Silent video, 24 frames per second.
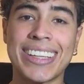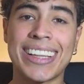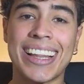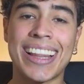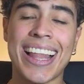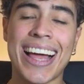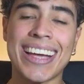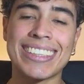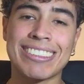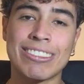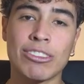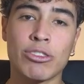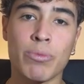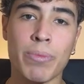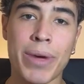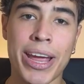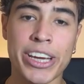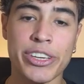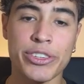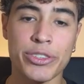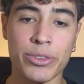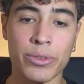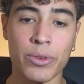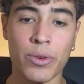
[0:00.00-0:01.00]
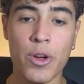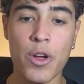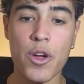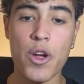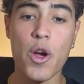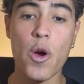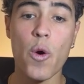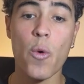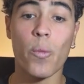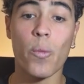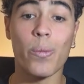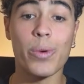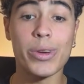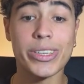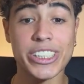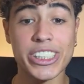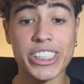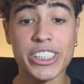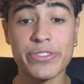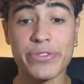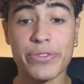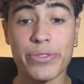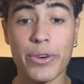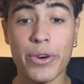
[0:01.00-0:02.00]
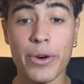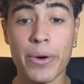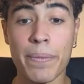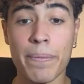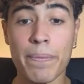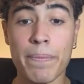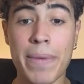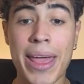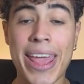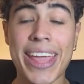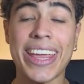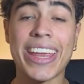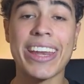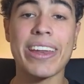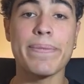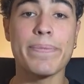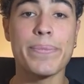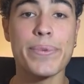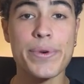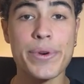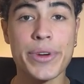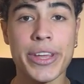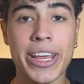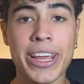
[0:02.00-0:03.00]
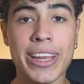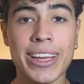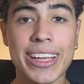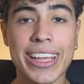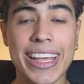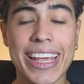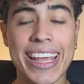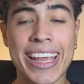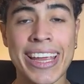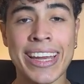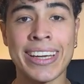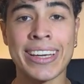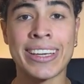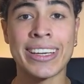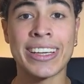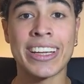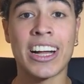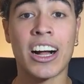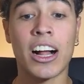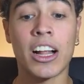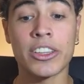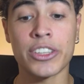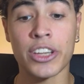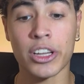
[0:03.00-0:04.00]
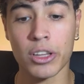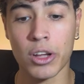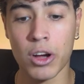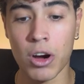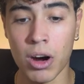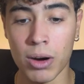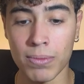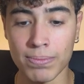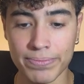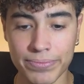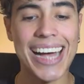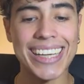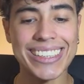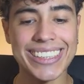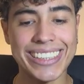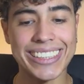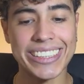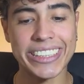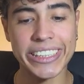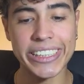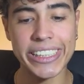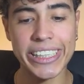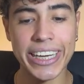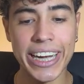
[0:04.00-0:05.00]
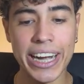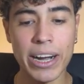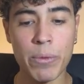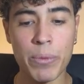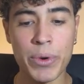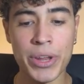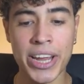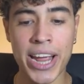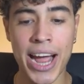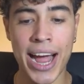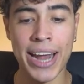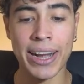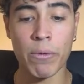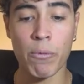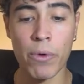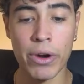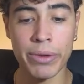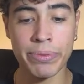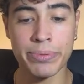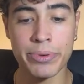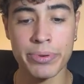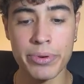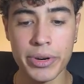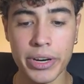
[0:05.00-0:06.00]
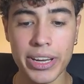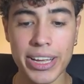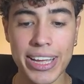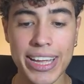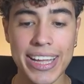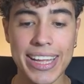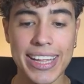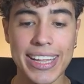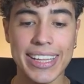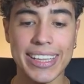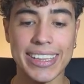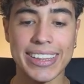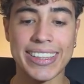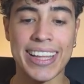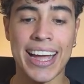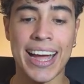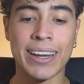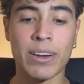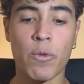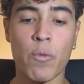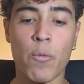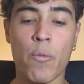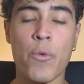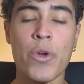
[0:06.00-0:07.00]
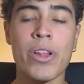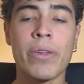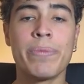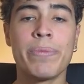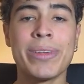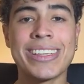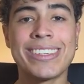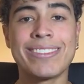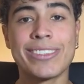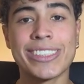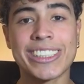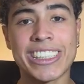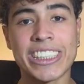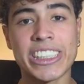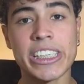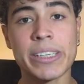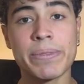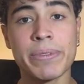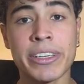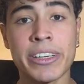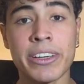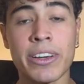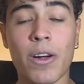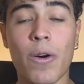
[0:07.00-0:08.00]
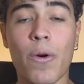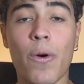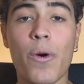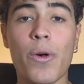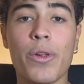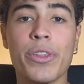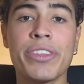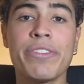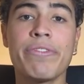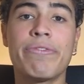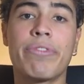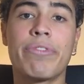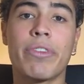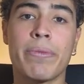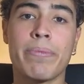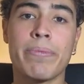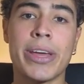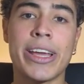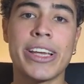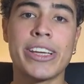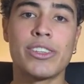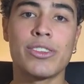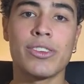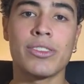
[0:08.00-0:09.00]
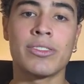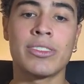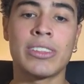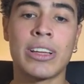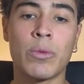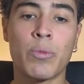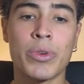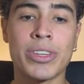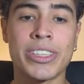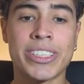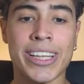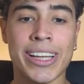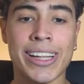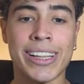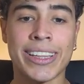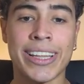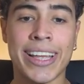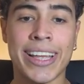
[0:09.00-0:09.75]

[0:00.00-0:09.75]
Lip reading: the last automation, which is for making a booking in call.com. As a trigger, we got a webhook that will be receiving all the information that we tell the